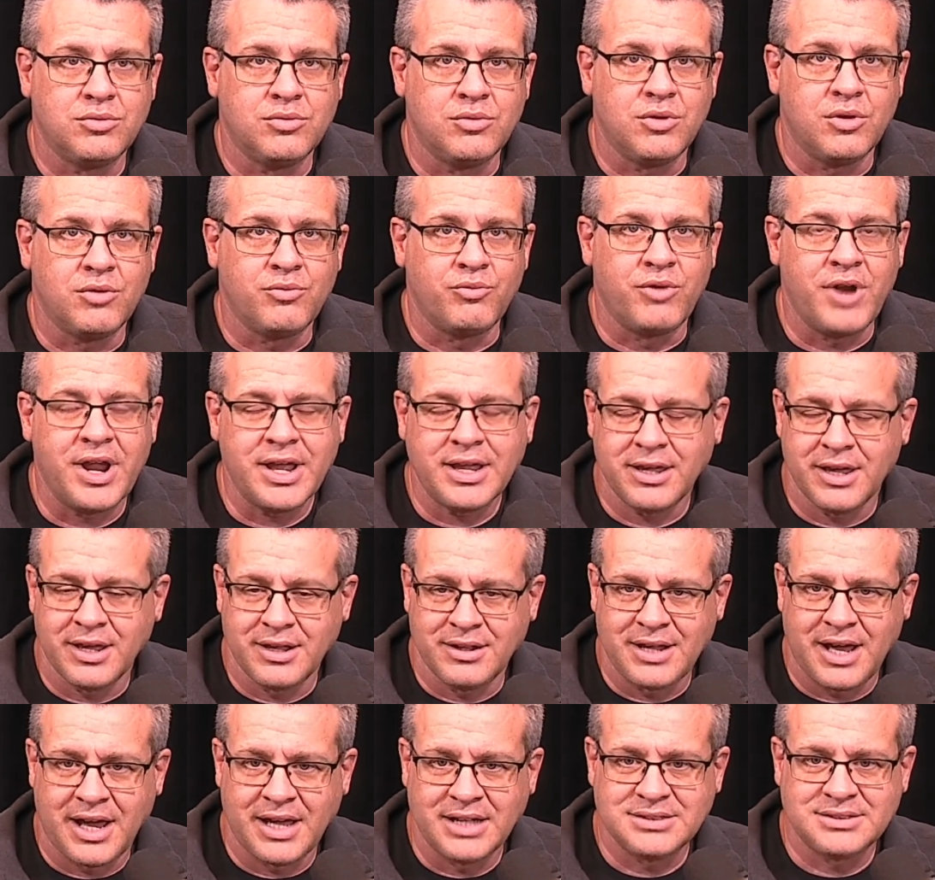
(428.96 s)

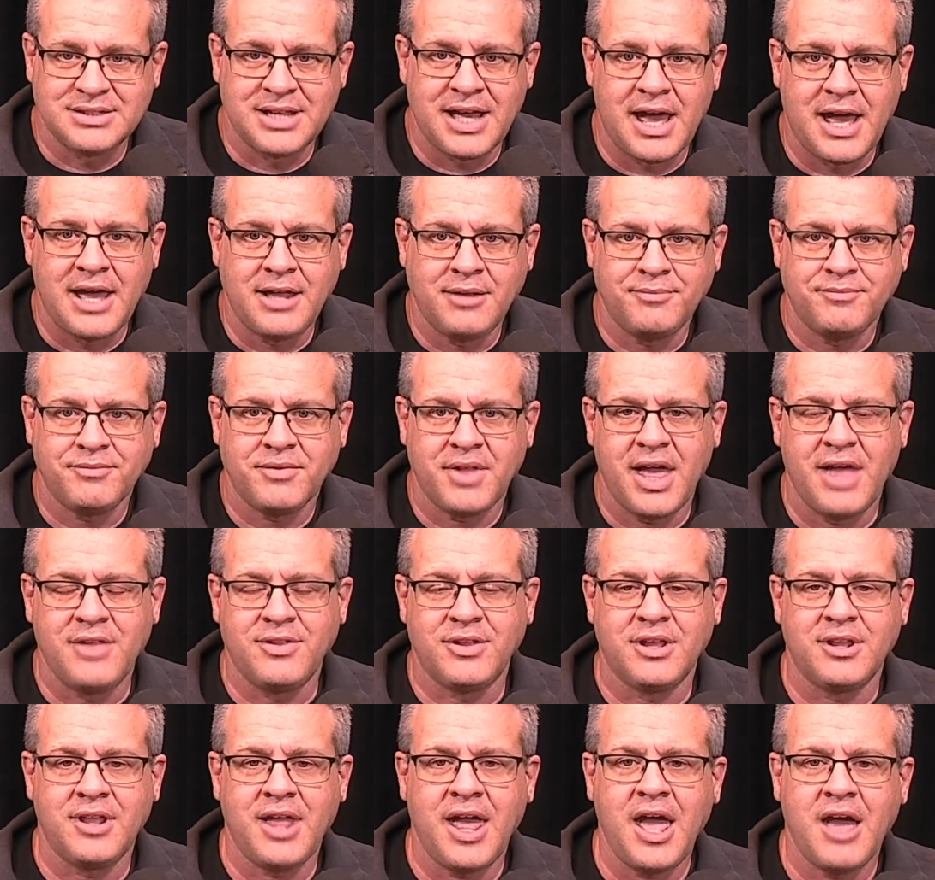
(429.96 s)
recognize that, and
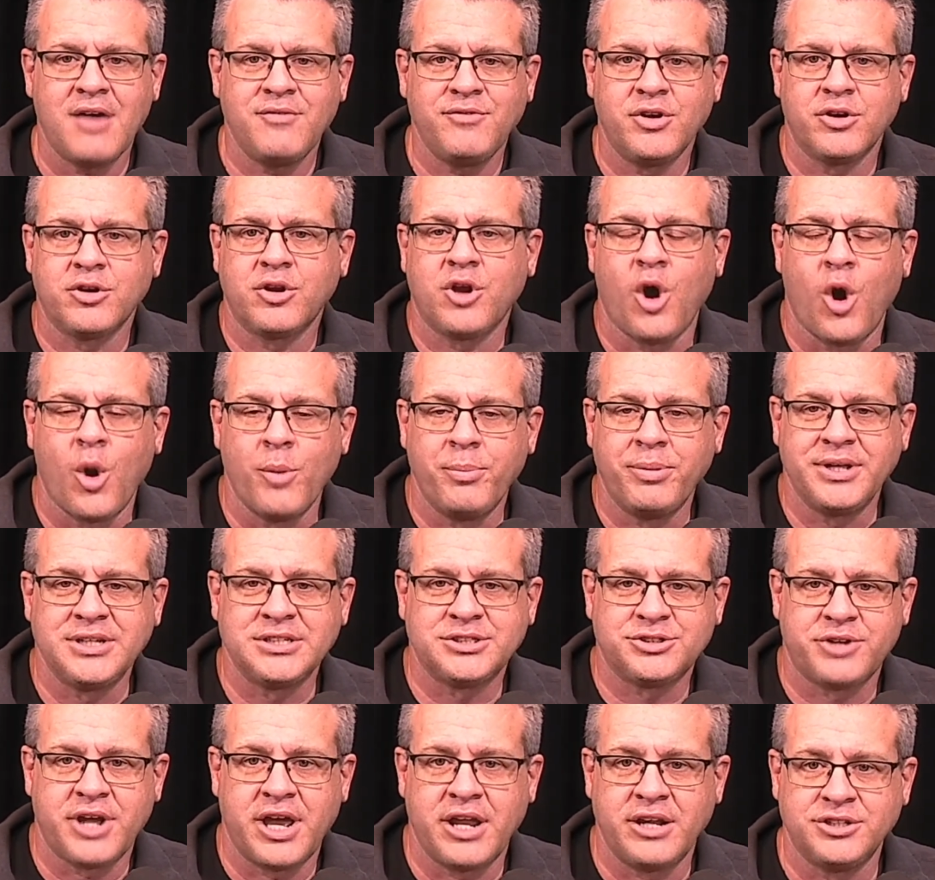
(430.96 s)
then have your coping
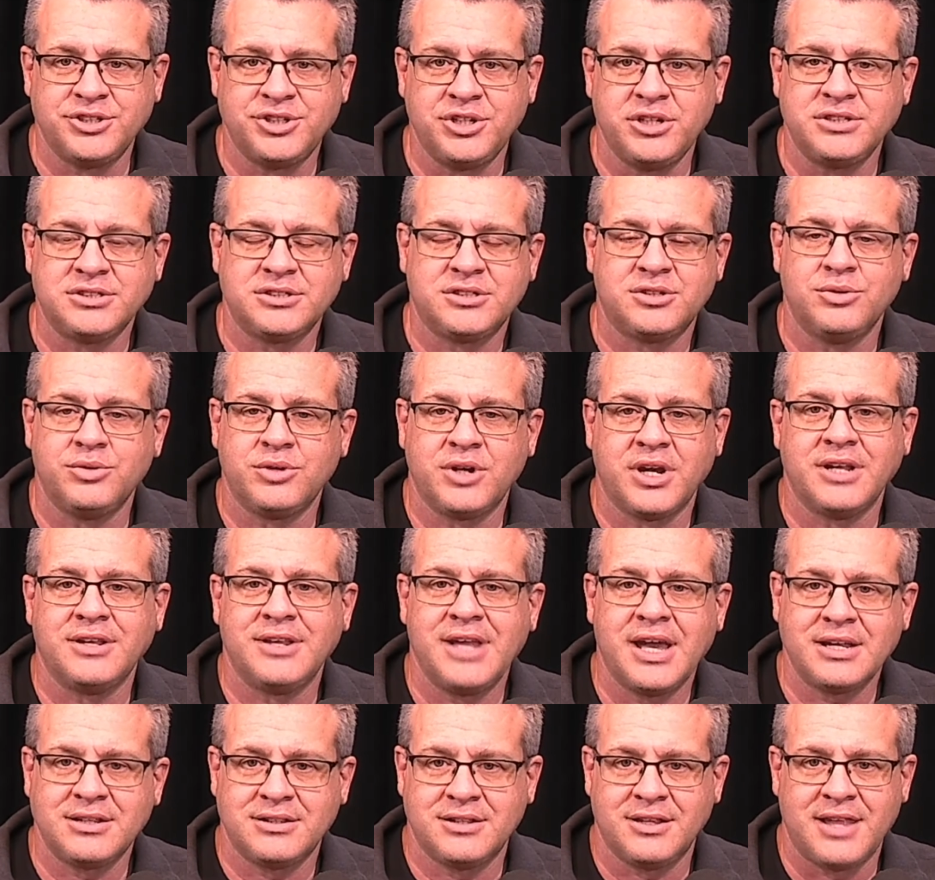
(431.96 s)
strategies to
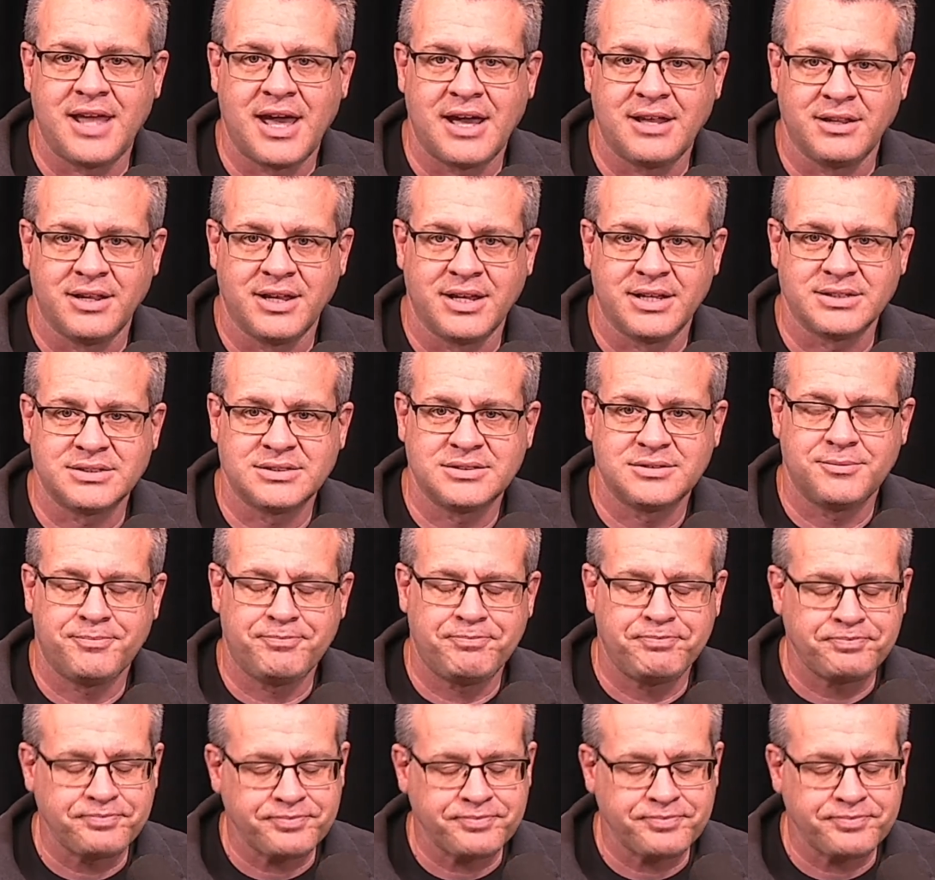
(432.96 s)
connect to that list.